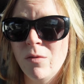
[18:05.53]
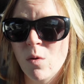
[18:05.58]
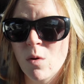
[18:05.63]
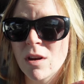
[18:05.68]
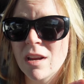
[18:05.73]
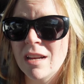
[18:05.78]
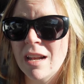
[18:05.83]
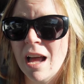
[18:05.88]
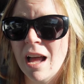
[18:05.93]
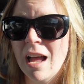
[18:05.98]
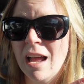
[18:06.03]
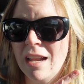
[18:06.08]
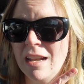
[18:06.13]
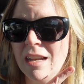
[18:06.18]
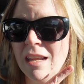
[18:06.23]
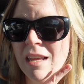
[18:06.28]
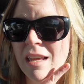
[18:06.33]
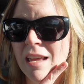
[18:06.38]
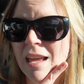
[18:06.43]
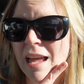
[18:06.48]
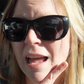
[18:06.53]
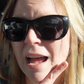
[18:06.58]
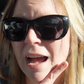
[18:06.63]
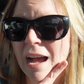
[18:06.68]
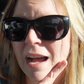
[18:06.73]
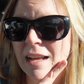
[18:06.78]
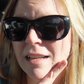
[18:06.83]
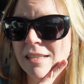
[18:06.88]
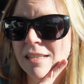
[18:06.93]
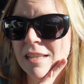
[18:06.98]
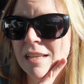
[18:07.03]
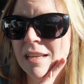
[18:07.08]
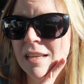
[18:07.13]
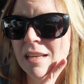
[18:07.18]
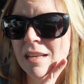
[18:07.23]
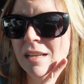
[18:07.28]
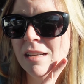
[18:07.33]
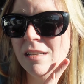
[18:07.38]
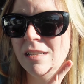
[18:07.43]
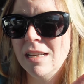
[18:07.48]
forty-nine at
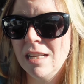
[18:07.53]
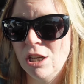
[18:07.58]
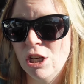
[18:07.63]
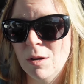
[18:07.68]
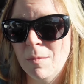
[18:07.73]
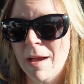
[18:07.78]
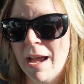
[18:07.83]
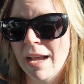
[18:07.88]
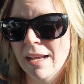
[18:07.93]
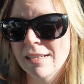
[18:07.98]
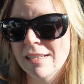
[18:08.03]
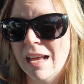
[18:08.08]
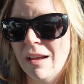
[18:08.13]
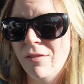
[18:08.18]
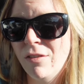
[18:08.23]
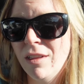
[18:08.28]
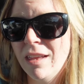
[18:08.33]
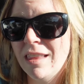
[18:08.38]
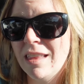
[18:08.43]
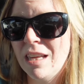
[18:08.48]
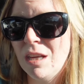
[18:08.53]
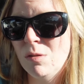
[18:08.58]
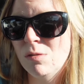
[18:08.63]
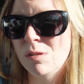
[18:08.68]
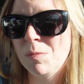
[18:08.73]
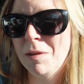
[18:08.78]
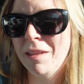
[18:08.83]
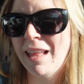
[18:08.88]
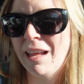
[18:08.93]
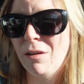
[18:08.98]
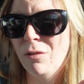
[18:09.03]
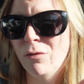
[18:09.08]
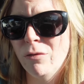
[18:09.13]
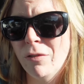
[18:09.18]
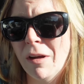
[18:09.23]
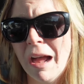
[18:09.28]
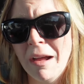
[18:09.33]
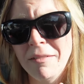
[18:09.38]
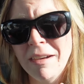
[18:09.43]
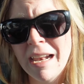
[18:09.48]
T J Maxx. I feel like they used to be like
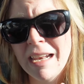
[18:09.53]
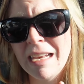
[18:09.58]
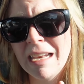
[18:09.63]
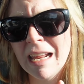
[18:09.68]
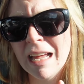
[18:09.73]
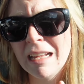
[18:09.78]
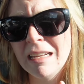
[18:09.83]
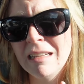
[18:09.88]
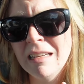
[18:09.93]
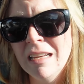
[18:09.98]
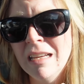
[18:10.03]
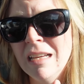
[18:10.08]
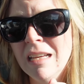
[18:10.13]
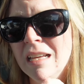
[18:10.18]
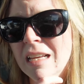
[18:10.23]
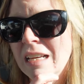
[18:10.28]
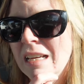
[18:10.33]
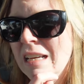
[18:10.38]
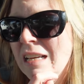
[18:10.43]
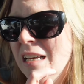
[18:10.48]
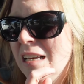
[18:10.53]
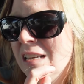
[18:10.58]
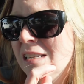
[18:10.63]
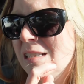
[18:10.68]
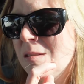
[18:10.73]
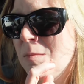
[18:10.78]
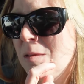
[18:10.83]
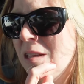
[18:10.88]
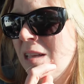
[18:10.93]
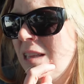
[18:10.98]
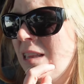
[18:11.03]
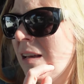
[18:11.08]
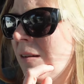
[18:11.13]
five ninety-nine, something like